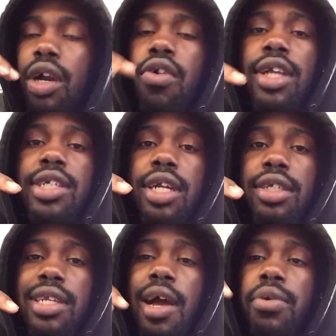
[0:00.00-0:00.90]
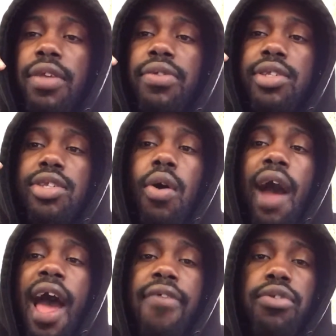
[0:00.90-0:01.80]
crutching us, and our differences
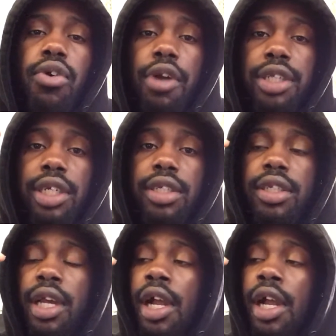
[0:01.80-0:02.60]
don't have to crutch us.